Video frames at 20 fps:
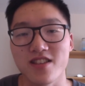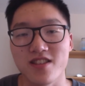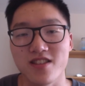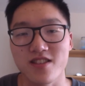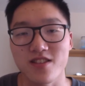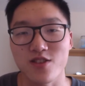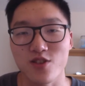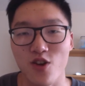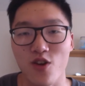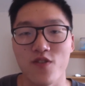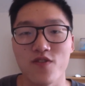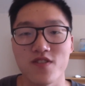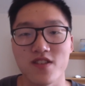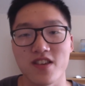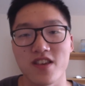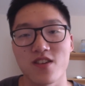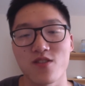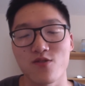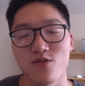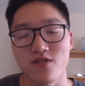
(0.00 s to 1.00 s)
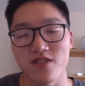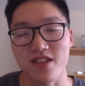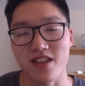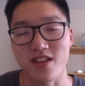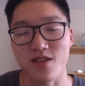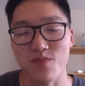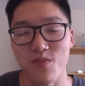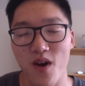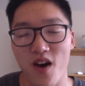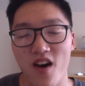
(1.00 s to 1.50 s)
soft skills,
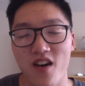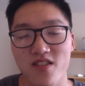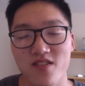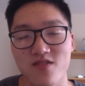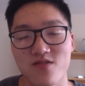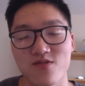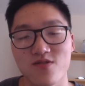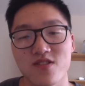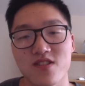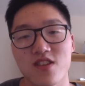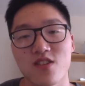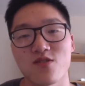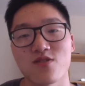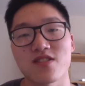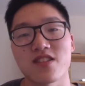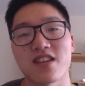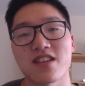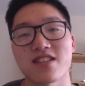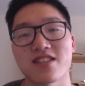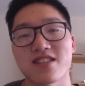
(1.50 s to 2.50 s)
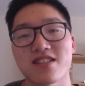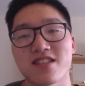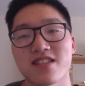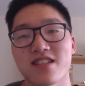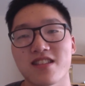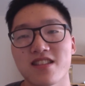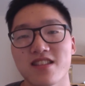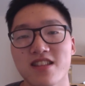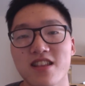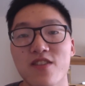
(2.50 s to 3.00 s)
these personal skills, these
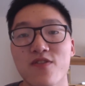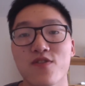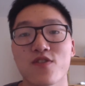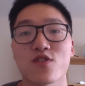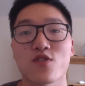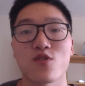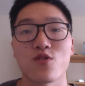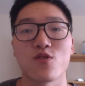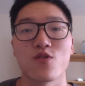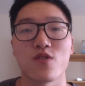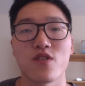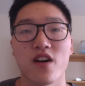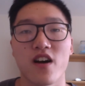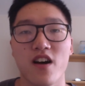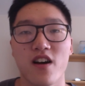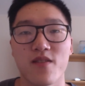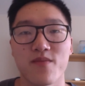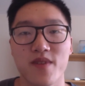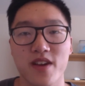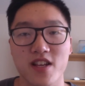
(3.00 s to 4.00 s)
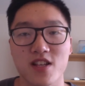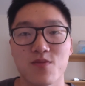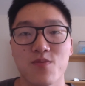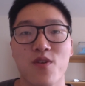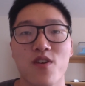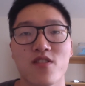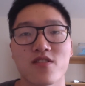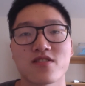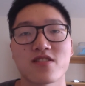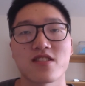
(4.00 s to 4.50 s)
difficult
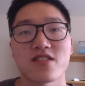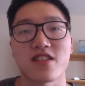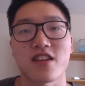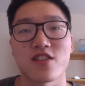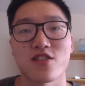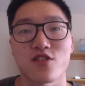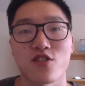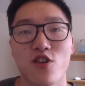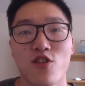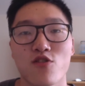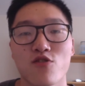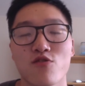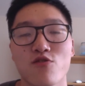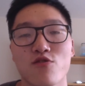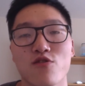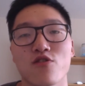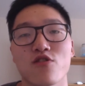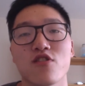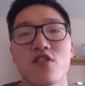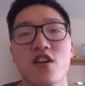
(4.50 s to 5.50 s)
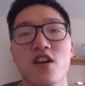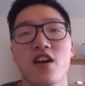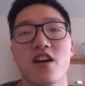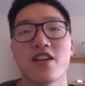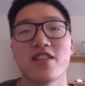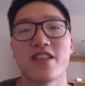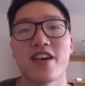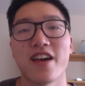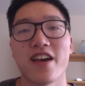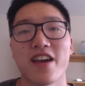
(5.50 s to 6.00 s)
experiences that you go through,
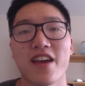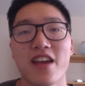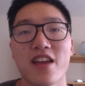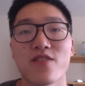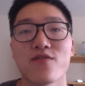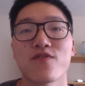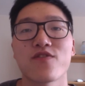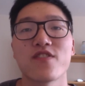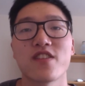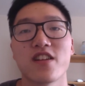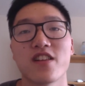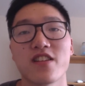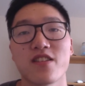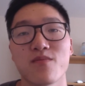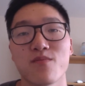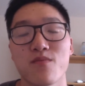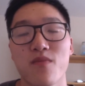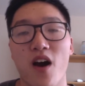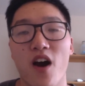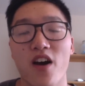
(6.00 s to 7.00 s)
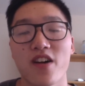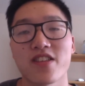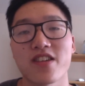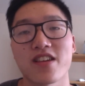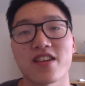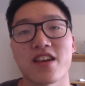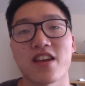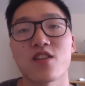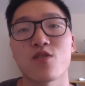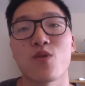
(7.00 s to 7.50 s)
they're infinitely, I
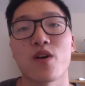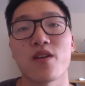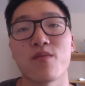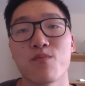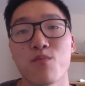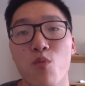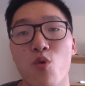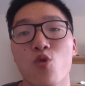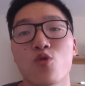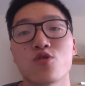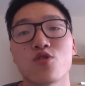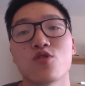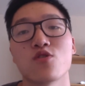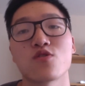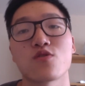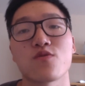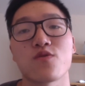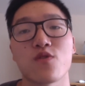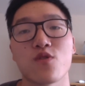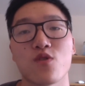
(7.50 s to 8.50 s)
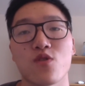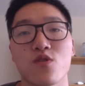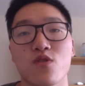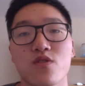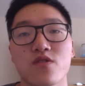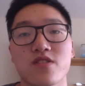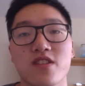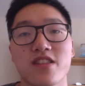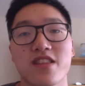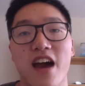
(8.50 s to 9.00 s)
think, in a way, more useful
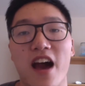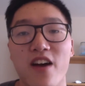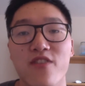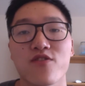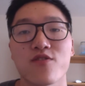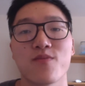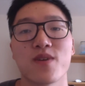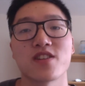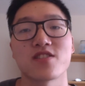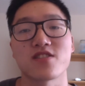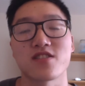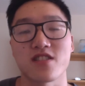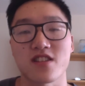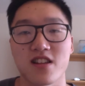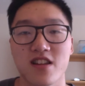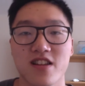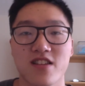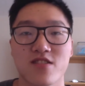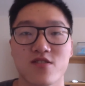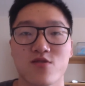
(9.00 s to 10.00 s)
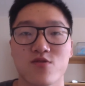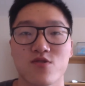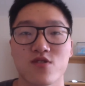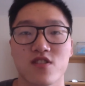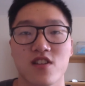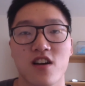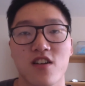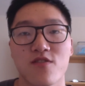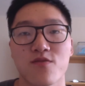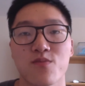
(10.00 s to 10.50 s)
than the aforementioned clinical
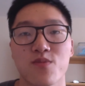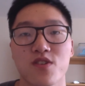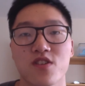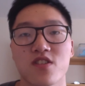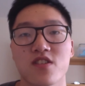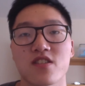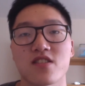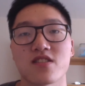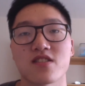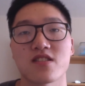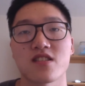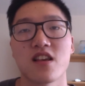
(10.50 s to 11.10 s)
stuff, because